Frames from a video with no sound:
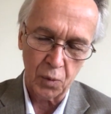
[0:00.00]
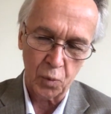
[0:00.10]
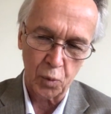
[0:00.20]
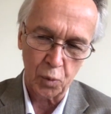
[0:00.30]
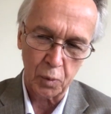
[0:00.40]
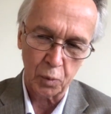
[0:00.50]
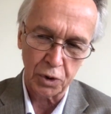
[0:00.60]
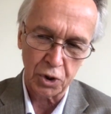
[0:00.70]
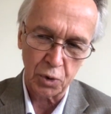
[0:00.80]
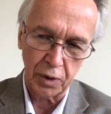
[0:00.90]

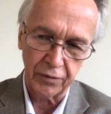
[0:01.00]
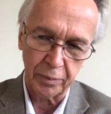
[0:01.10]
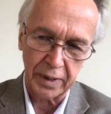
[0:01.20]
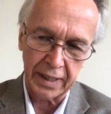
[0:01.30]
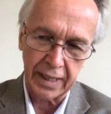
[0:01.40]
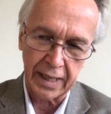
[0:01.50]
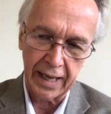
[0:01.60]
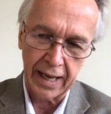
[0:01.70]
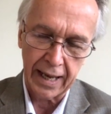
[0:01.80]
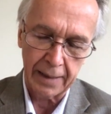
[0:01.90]
Would you have been
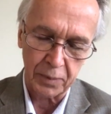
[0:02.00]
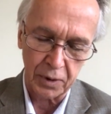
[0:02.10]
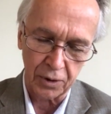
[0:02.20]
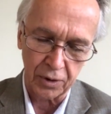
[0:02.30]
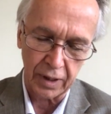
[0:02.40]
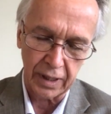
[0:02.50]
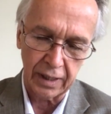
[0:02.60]
happier